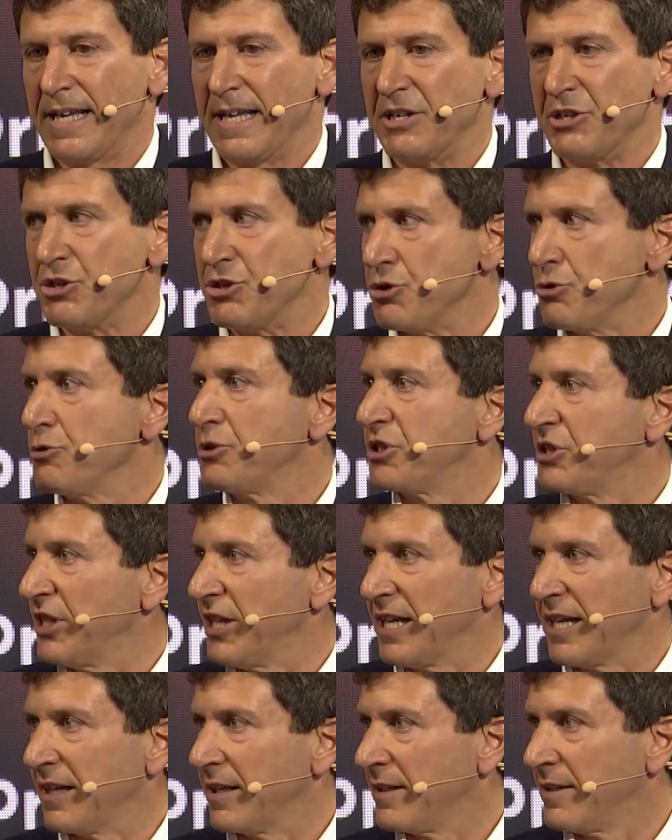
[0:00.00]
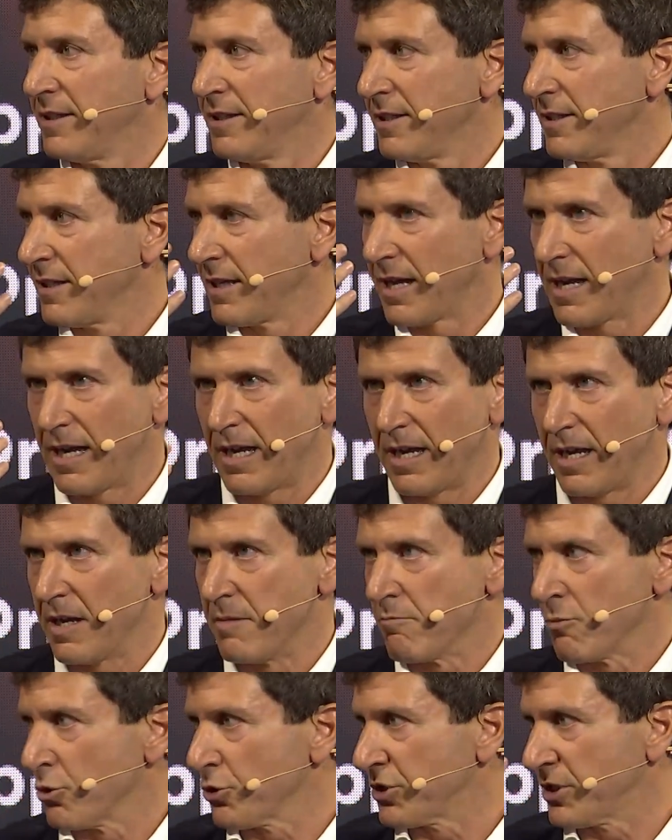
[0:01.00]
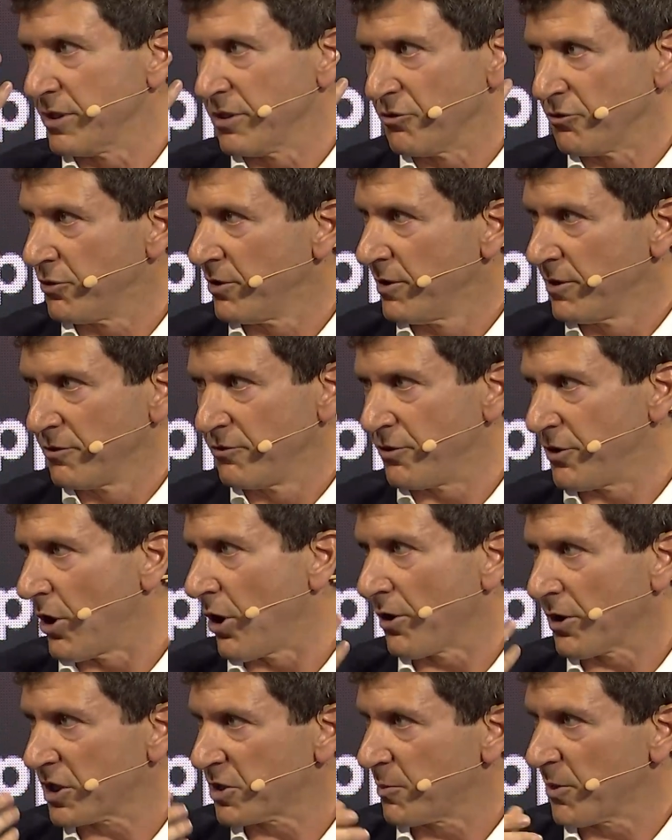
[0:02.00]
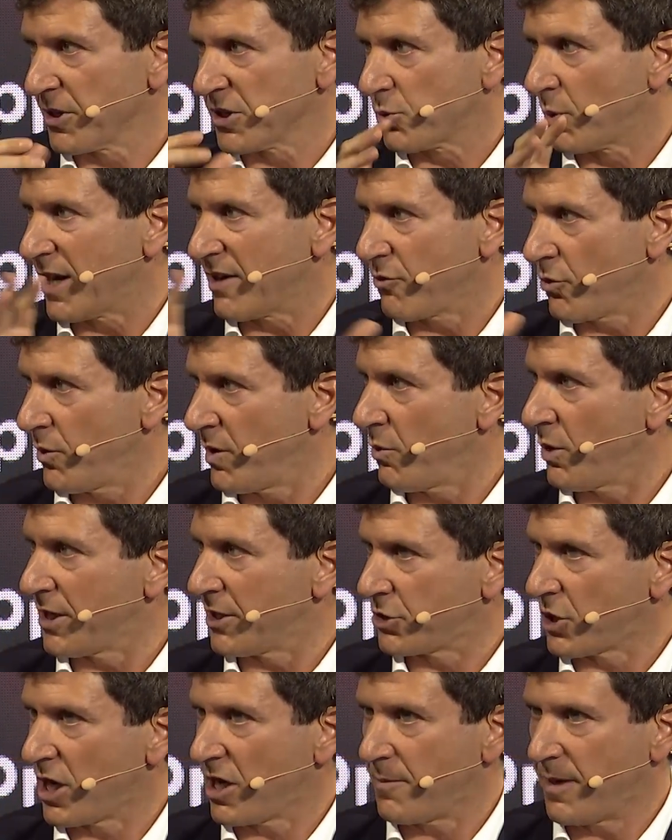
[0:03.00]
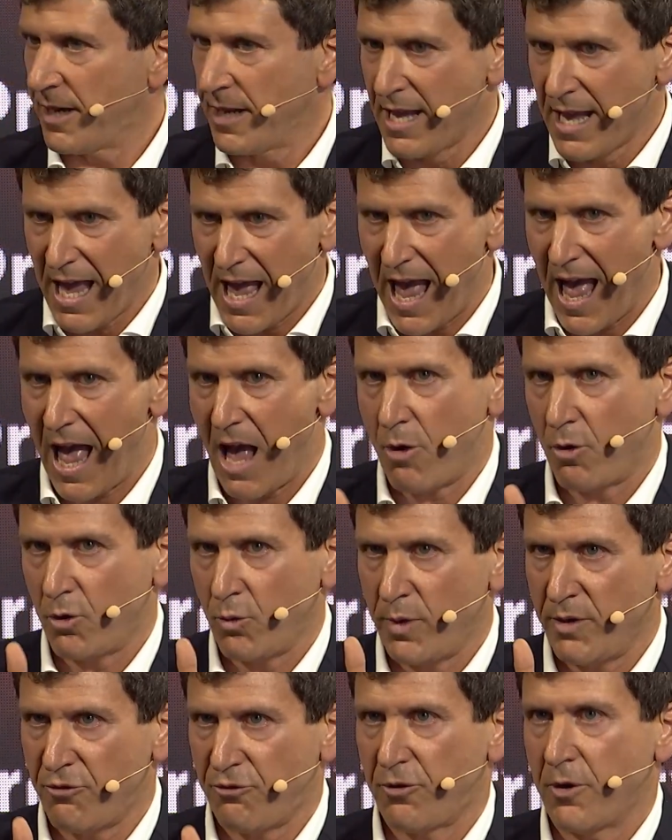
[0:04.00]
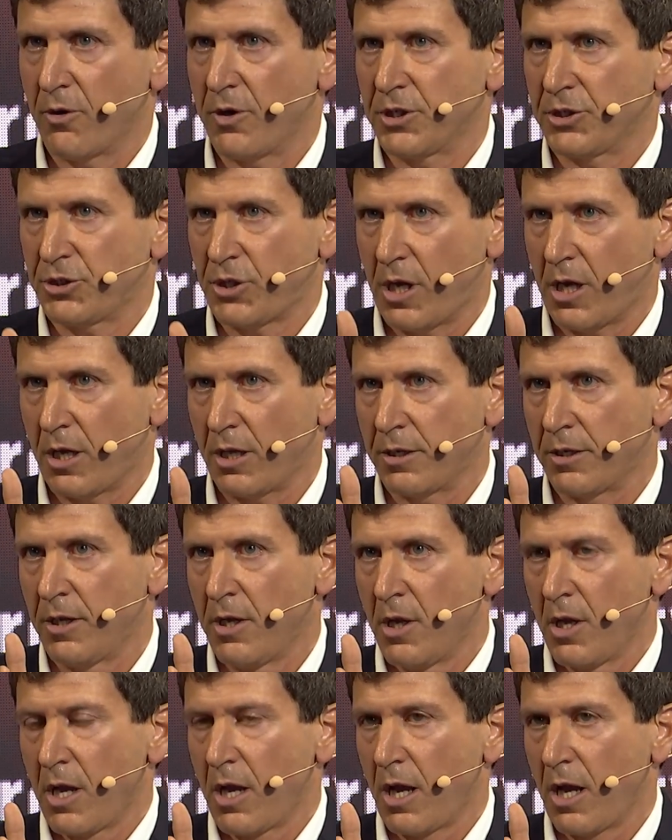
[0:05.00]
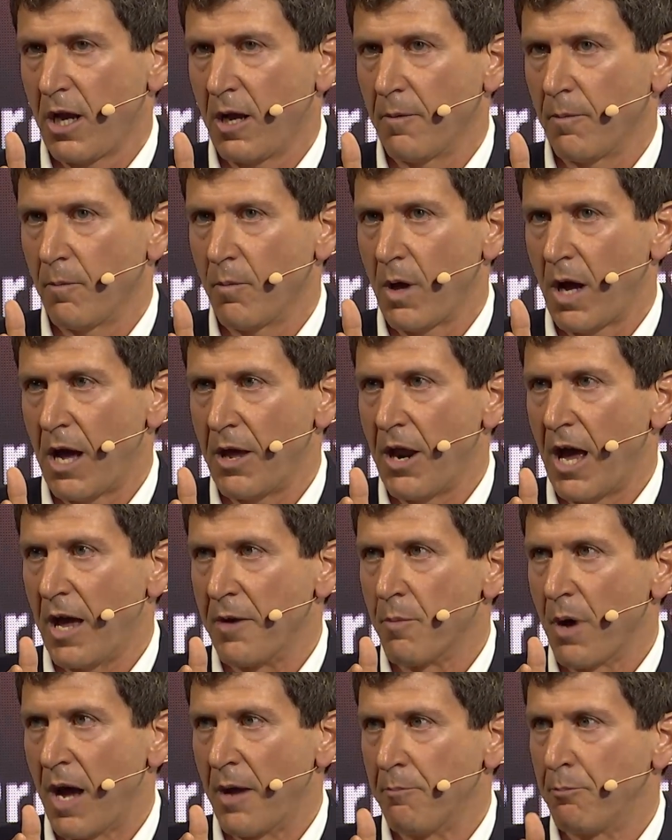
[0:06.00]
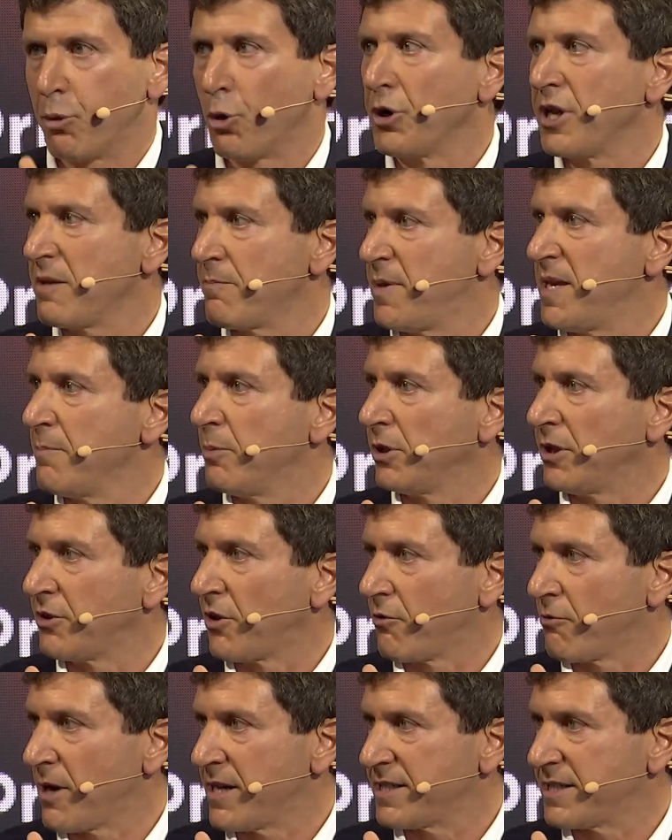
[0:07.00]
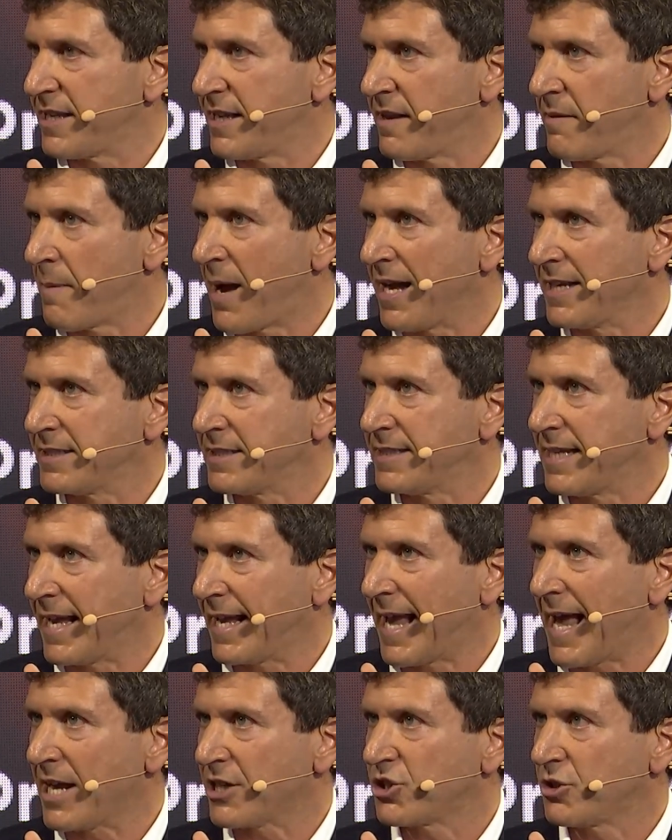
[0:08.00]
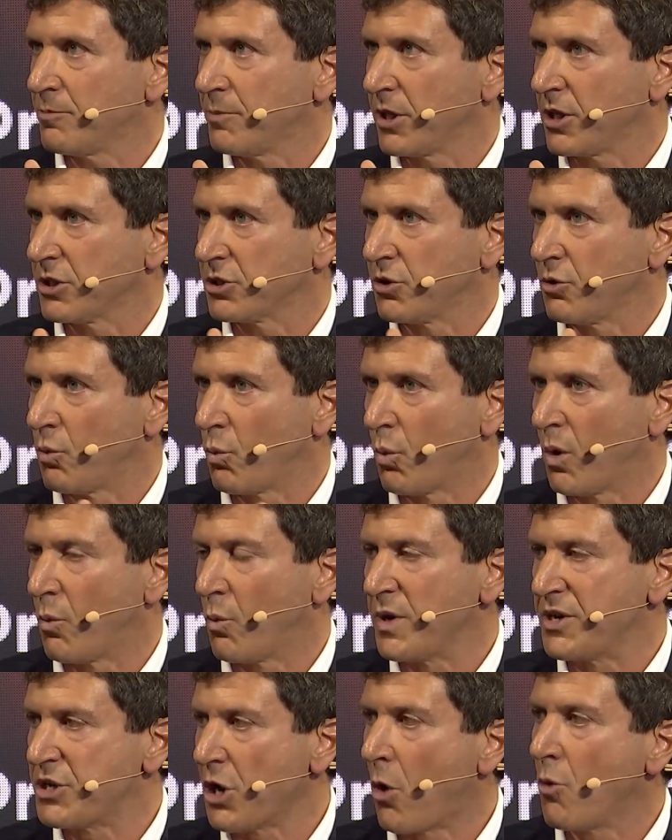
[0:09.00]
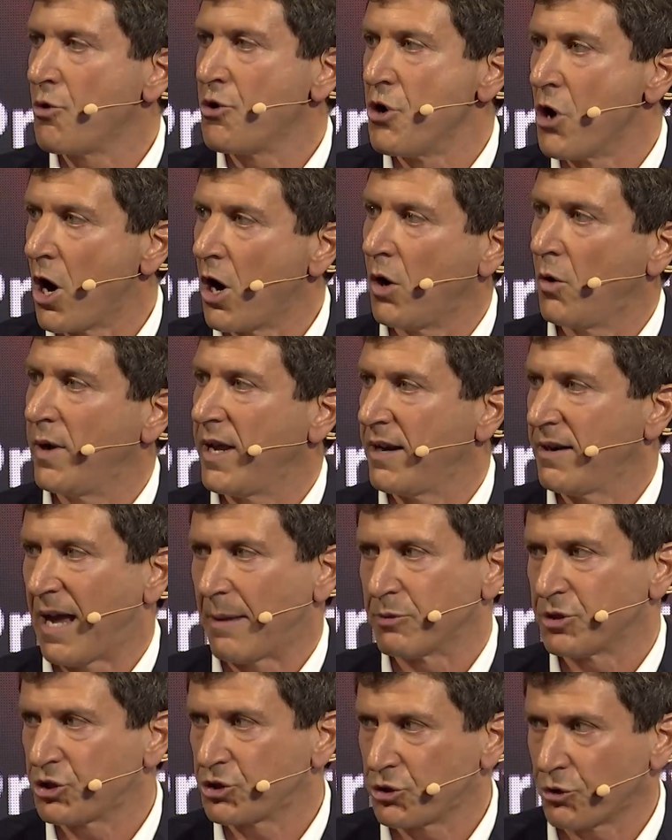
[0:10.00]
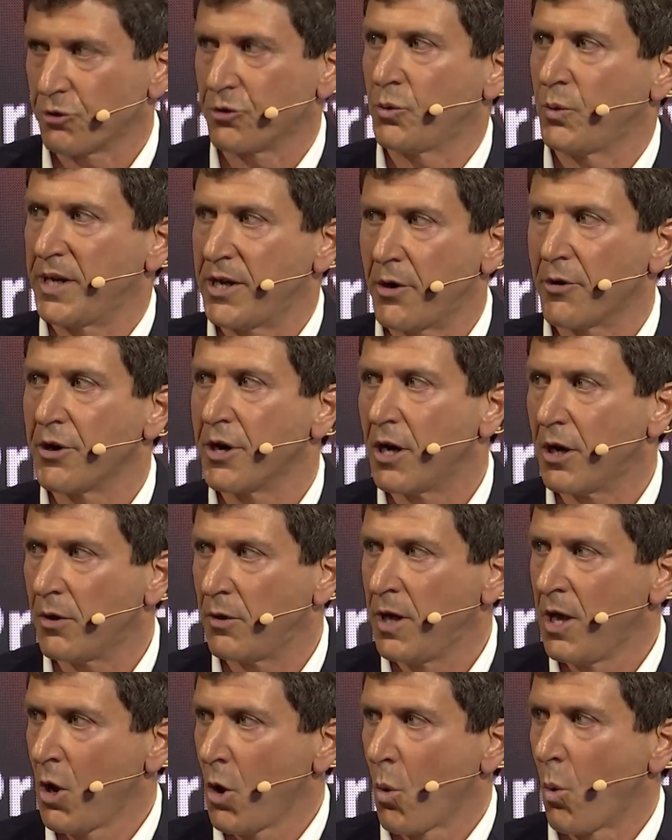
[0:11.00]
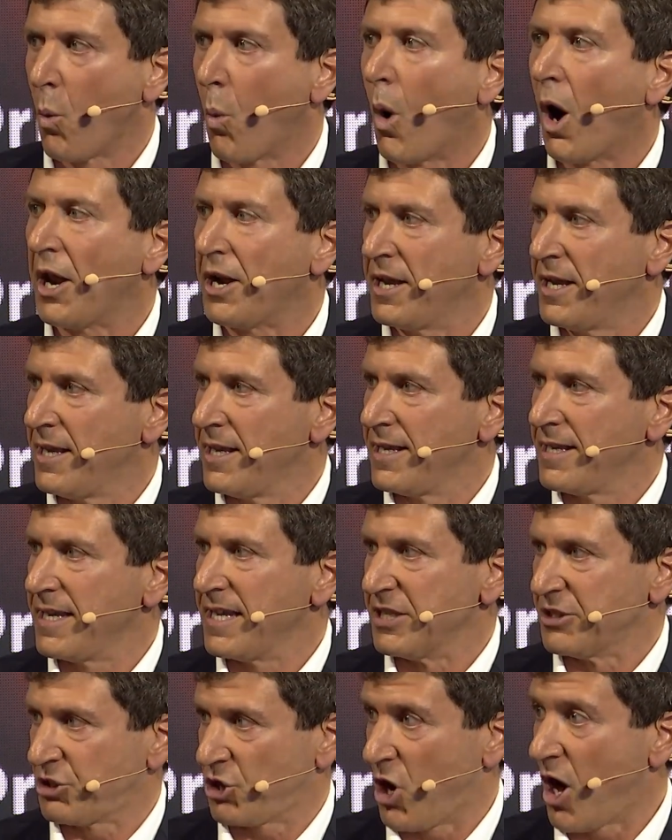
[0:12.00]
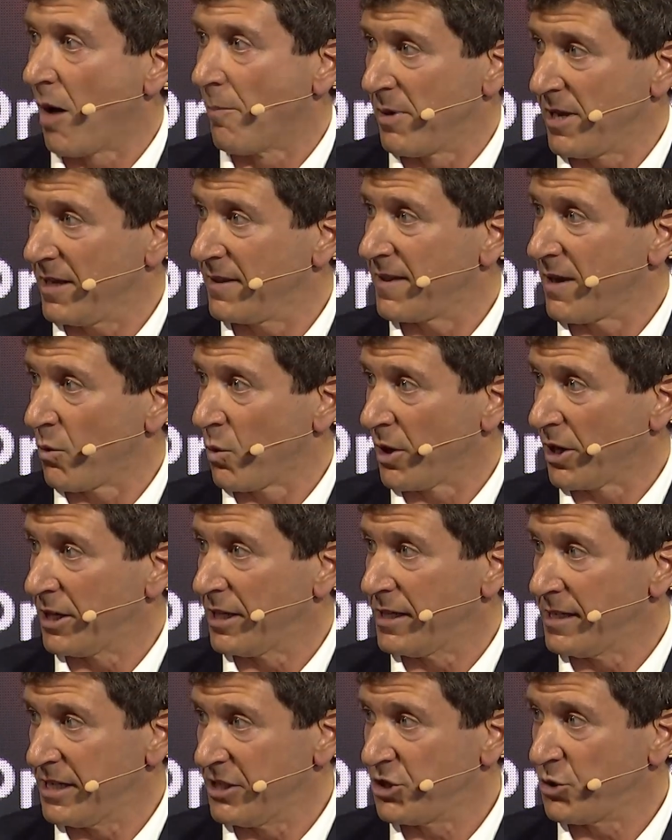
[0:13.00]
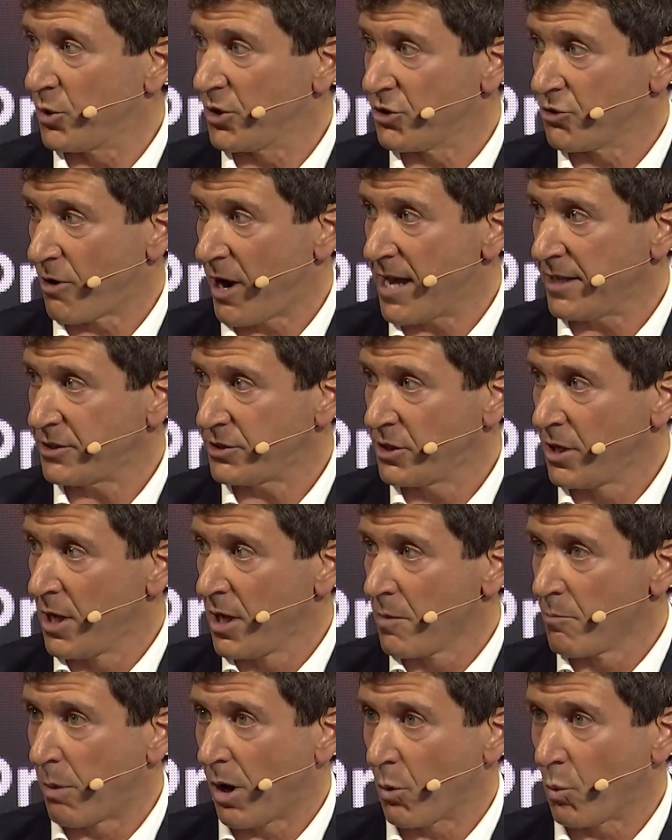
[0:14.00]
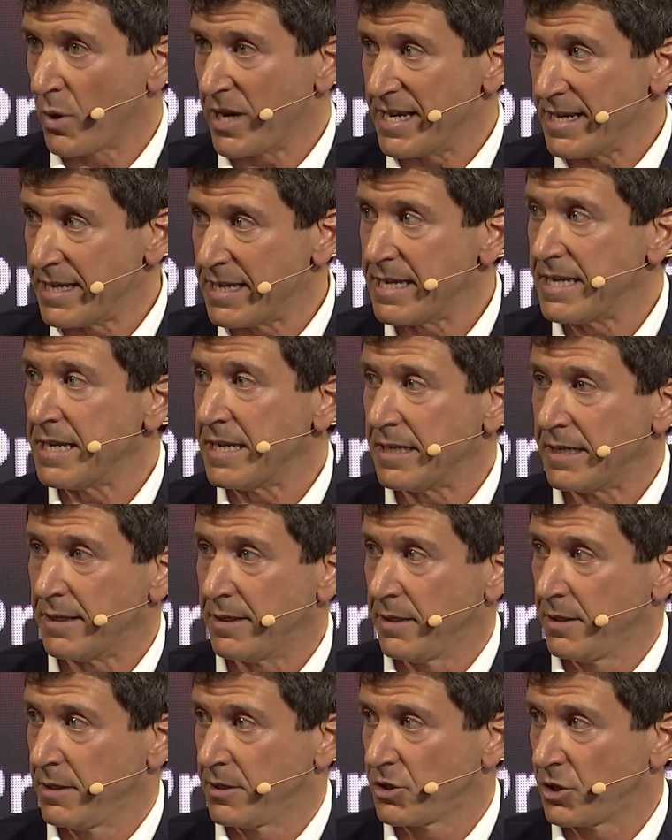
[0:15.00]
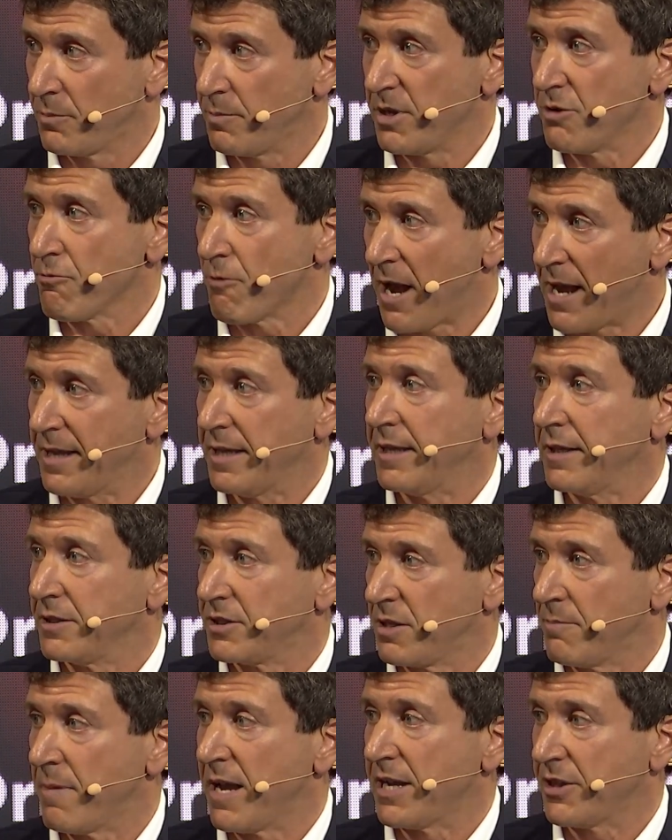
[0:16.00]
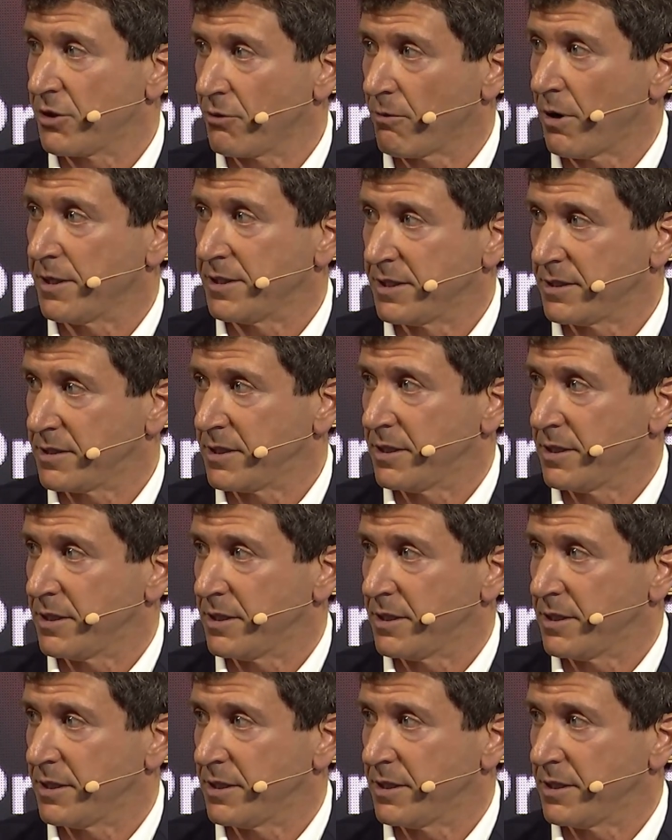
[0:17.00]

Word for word: inducing, uh, immersive VR experience, whatever we want to talk about, how do we focus on um, on, on, on, putting people into the right state of mind to take action because the, what we don't know, and I'm certain we don't know, what is coming that we're going to need to address, but we need to be ready to make the right